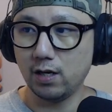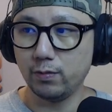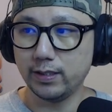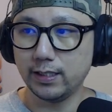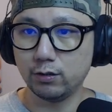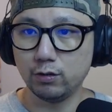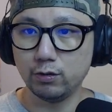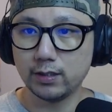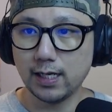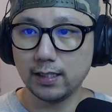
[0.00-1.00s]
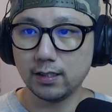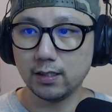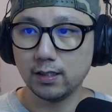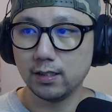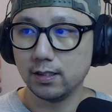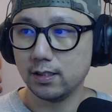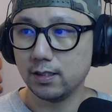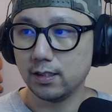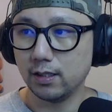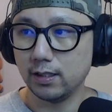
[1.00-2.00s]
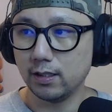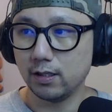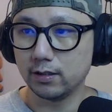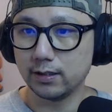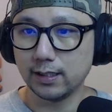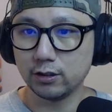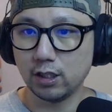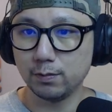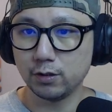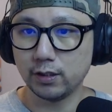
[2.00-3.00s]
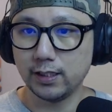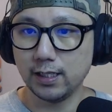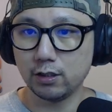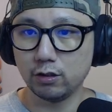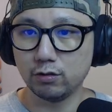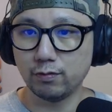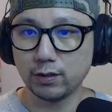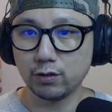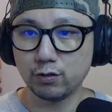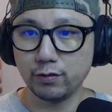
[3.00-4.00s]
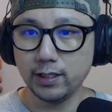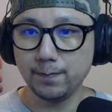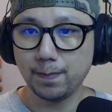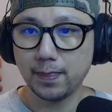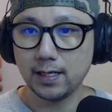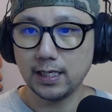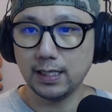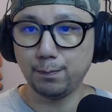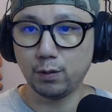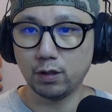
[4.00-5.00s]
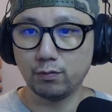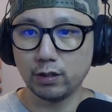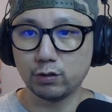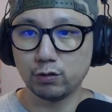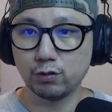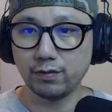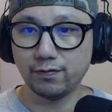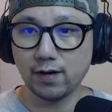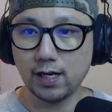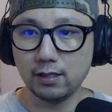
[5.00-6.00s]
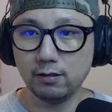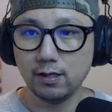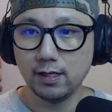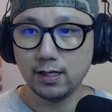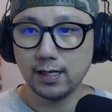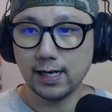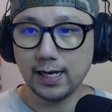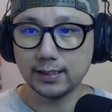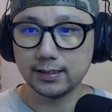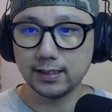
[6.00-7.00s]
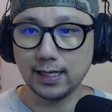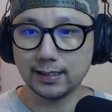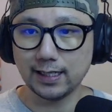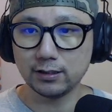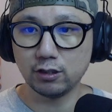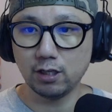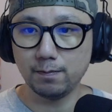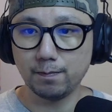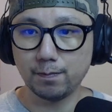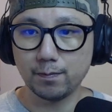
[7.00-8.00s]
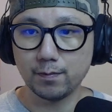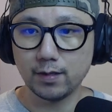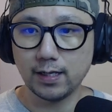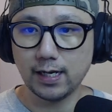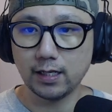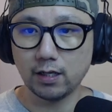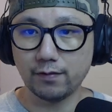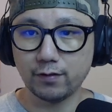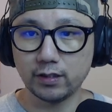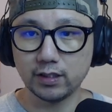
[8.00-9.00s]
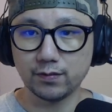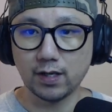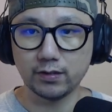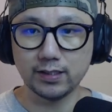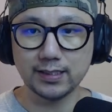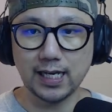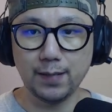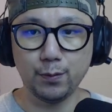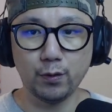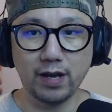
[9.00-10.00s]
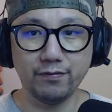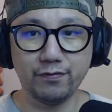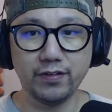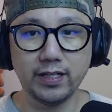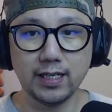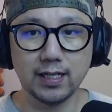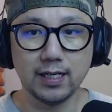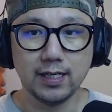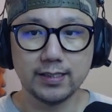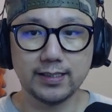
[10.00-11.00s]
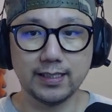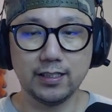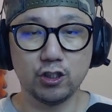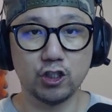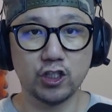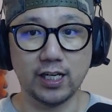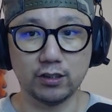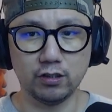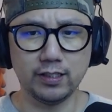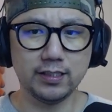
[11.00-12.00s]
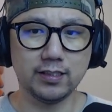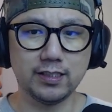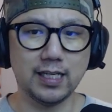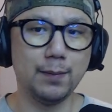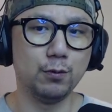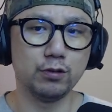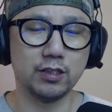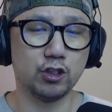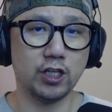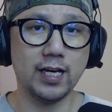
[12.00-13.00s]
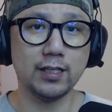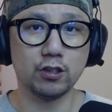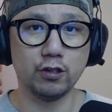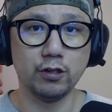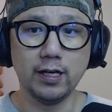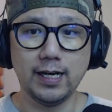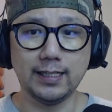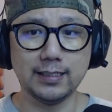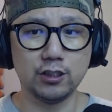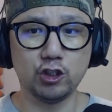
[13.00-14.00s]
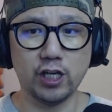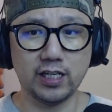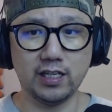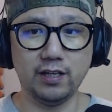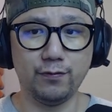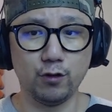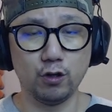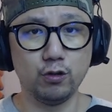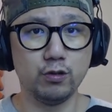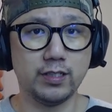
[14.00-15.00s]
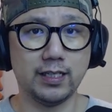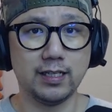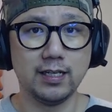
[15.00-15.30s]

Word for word: we need to use that on the desktop. So here, go to registry, import registry file, and select desktop. And I've got this file, disable NVIDIA signature check. So this disables the check. So it doesn't check if you're using